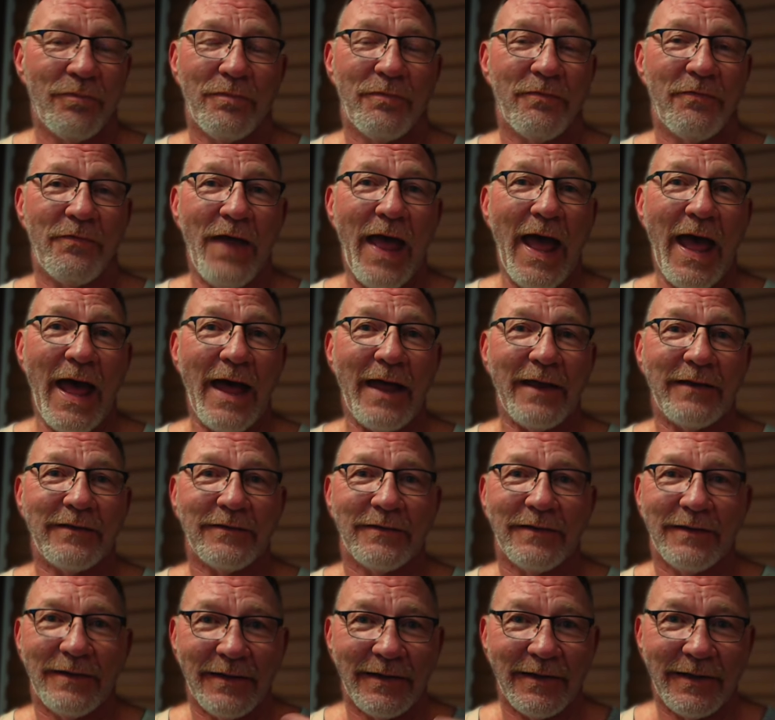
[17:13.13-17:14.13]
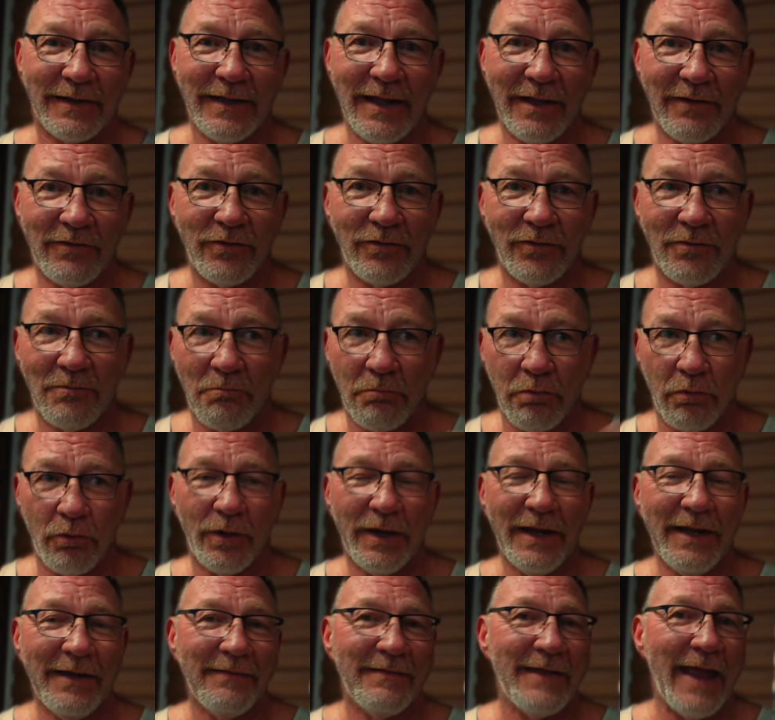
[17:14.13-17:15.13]
fat gets
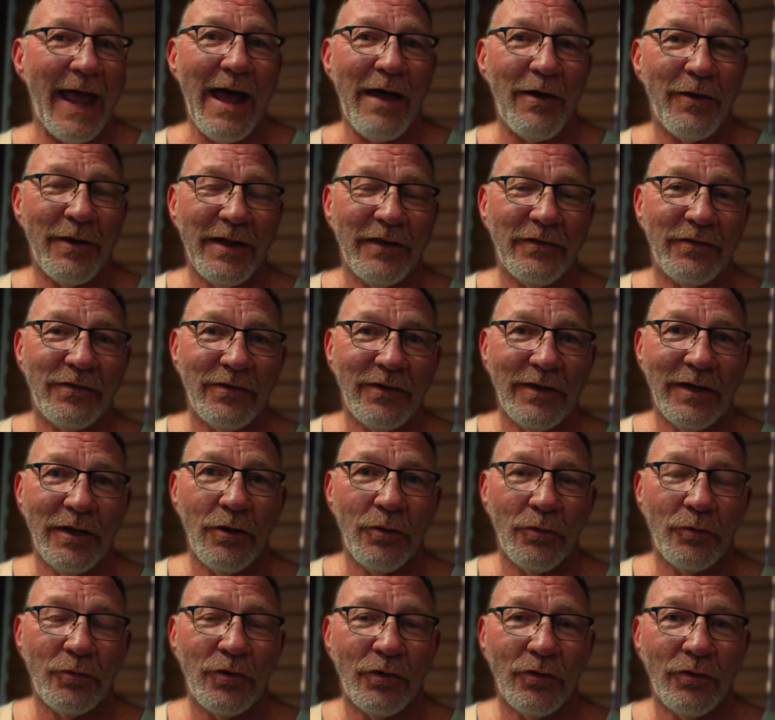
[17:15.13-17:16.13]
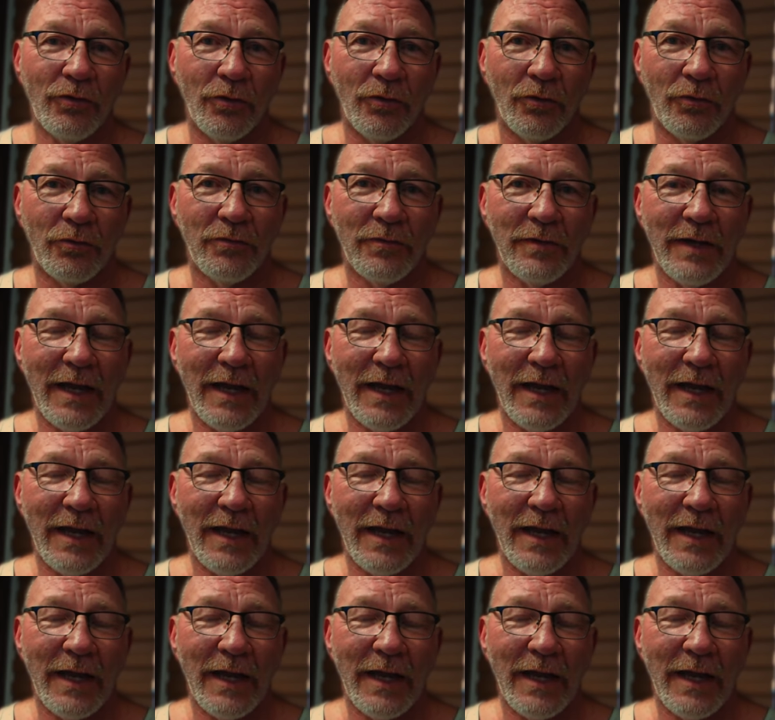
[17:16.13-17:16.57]
breathed out as CO2.